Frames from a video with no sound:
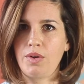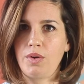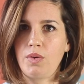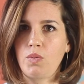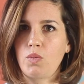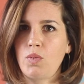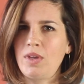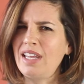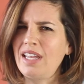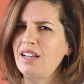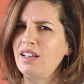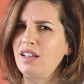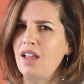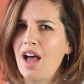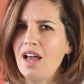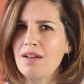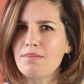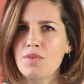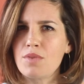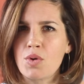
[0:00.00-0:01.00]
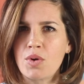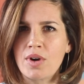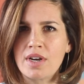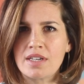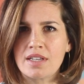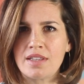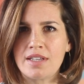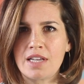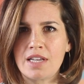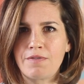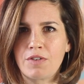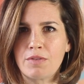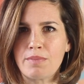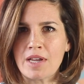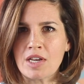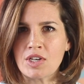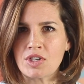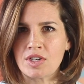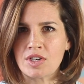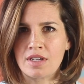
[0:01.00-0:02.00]
We get a lot more into the
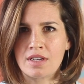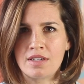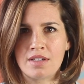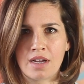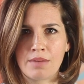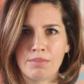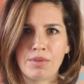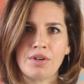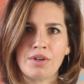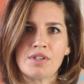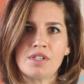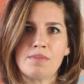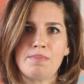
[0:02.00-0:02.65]
information and numbers